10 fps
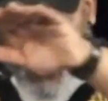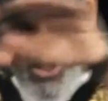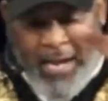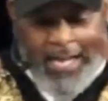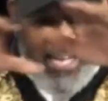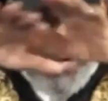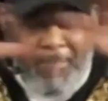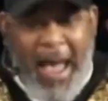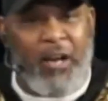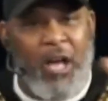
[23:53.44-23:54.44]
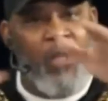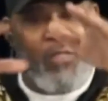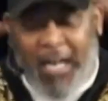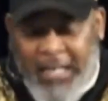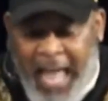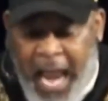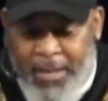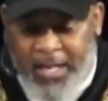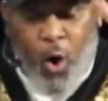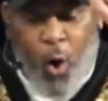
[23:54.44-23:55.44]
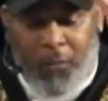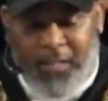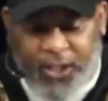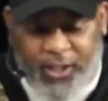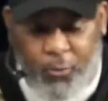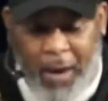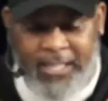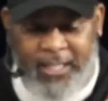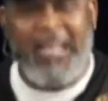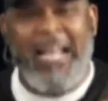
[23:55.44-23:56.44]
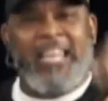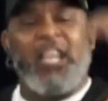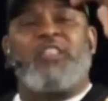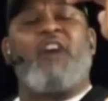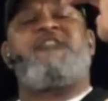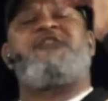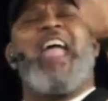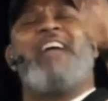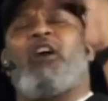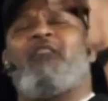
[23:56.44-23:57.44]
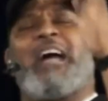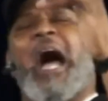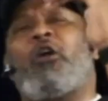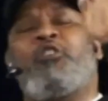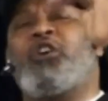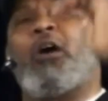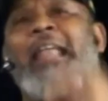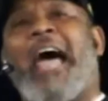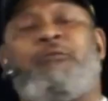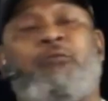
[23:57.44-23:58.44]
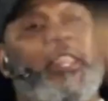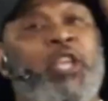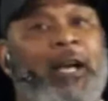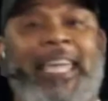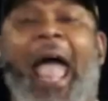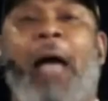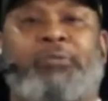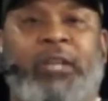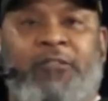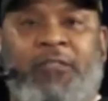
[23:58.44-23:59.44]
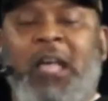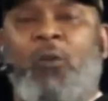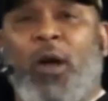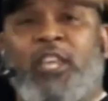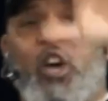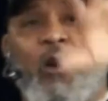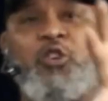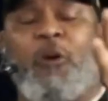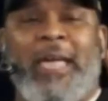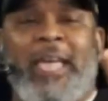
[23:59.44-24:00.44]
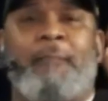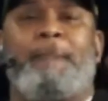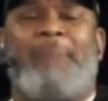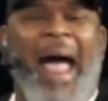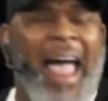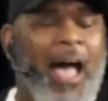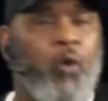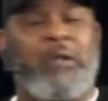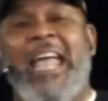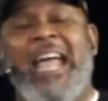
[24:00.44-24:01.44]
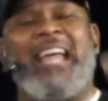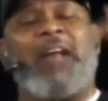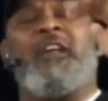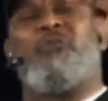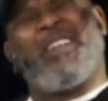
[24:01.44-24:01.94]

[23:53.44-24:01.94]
you're in. It doesn't matter the climate or the situation. The favor of God on your life, whether you're captive, whether you're being bound, when